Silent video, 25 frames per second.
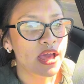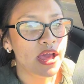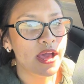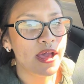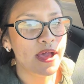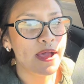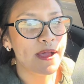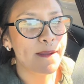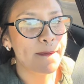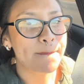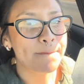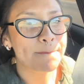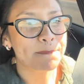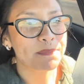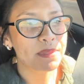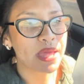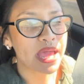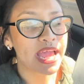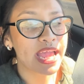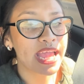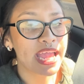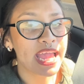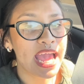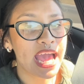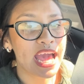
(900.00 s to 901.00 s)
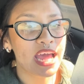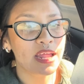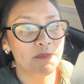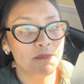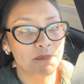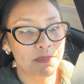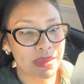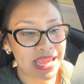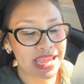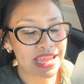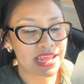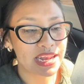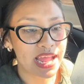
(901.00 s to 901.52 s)
I had
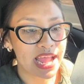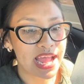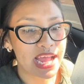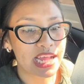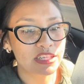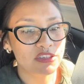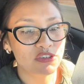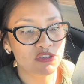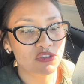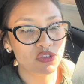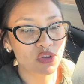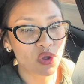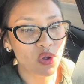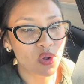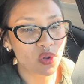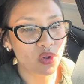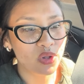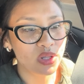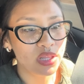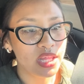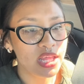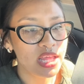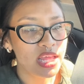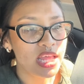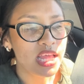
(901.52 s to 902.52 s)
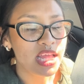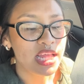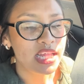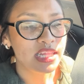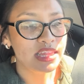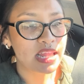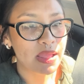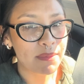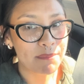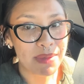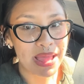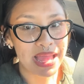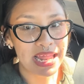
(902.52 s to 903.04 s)
made and sold
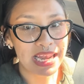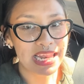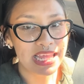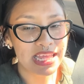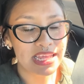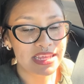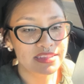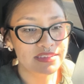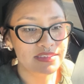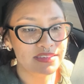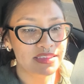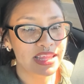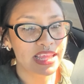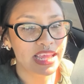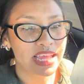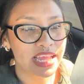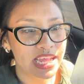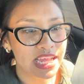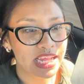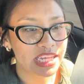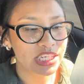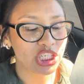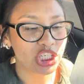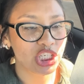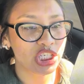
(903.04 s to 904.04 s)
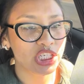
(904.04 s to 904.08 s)
tamales that